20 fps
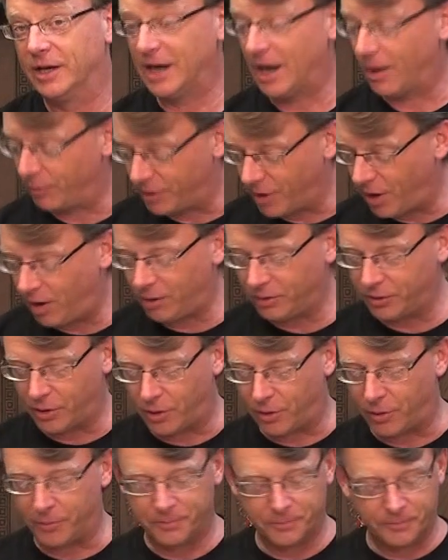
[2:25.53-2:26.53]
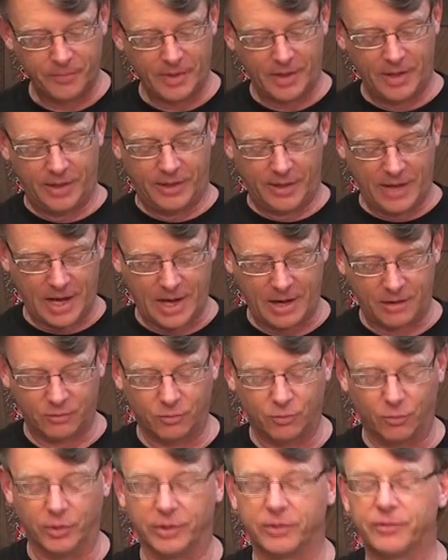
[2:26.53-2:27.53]
Now we all know
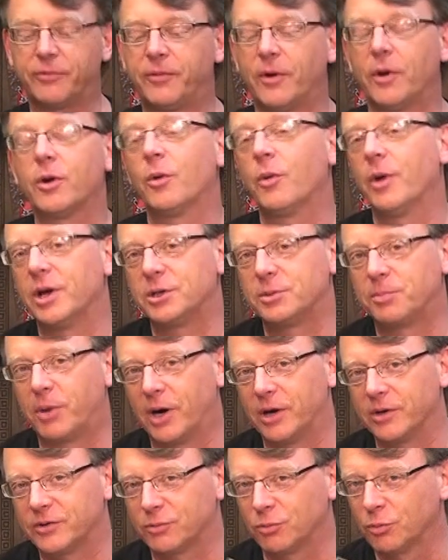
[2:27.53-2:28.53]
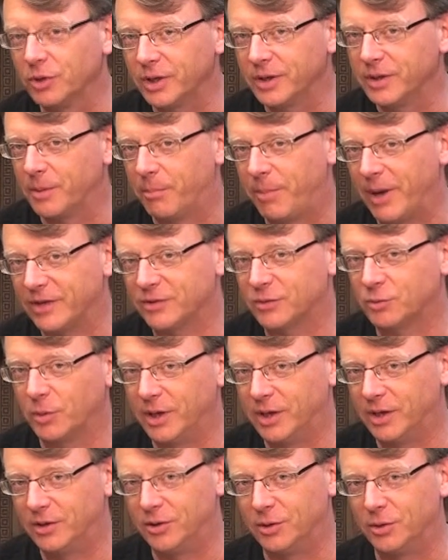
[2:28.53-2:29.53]
that with photo etch parts, really the best
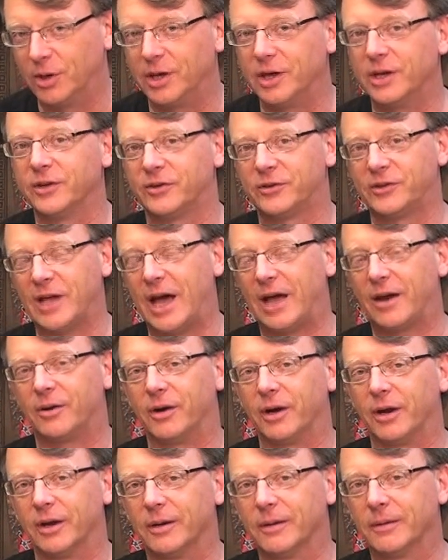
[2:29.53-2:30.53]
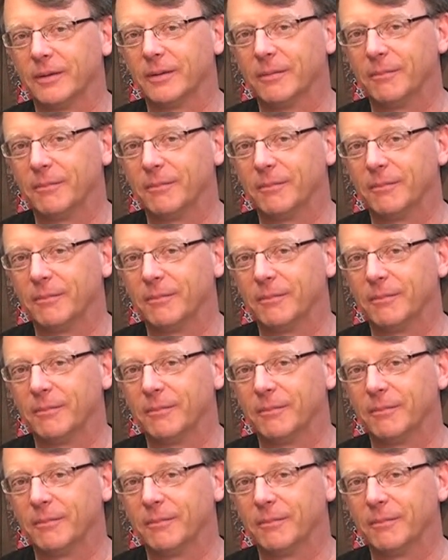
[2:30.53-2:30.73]
way to do it is soldering.